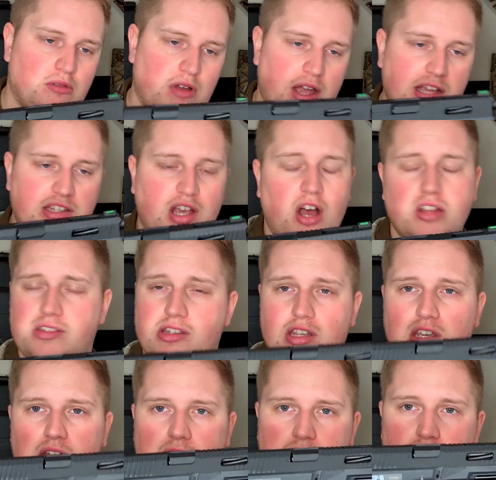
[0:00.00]
It's hard
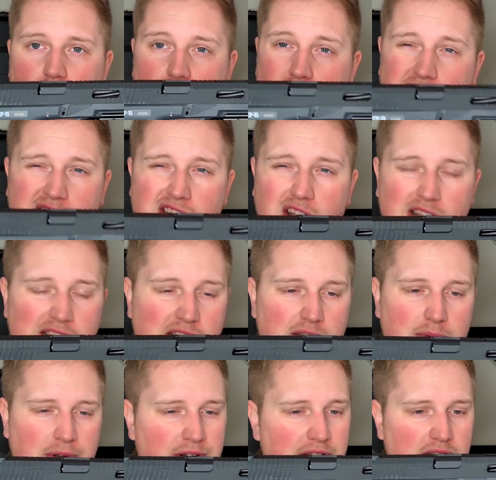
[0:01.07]
to sort of criticise it, to
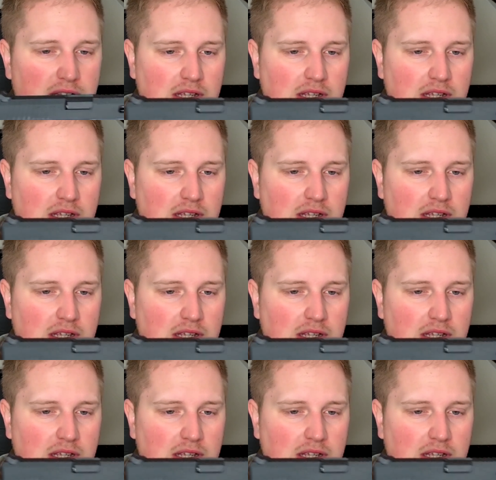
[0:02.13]
be honest.